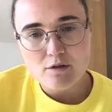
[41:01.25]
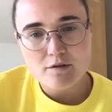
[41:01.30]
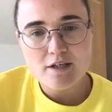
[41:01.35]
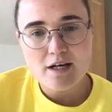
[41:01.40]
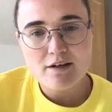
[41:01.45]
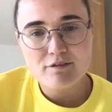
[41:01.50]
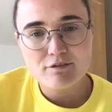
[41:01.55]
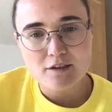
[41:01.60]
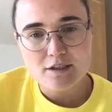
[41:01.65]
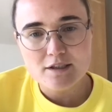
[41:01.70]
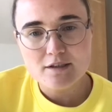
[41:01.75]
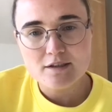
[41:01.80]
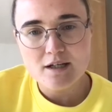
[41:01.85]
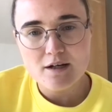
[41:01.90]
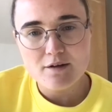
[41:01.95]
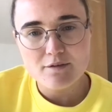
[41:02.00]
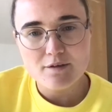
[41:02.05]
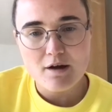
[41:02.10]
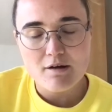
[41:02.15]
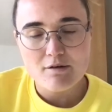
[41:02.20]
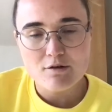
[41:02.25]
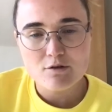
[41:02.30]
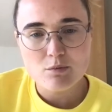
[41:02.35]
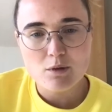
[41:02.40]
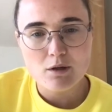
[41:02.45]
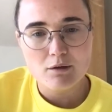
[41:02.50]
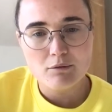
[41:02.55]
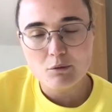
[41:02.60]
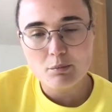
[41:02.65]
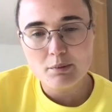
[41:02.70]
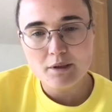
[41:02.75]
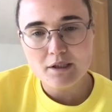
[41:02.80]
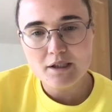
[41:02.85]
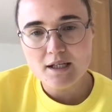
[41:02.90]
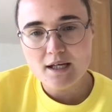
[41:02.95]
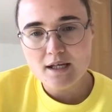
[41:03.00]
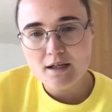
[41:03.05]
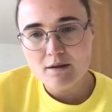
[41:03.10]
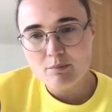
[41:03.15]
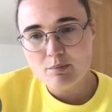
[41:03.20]
athletes out there as well will be
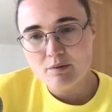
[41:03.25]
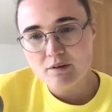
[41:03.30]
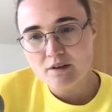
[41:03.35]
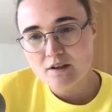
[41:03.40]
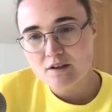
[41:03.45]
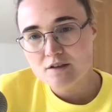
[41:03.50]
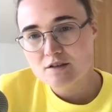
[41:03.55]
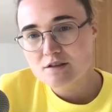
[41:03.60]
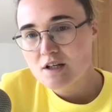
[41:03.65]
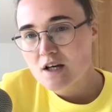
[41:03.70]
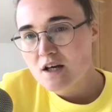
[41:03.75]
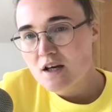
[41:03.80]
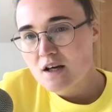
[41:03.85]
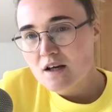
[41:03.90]
key, because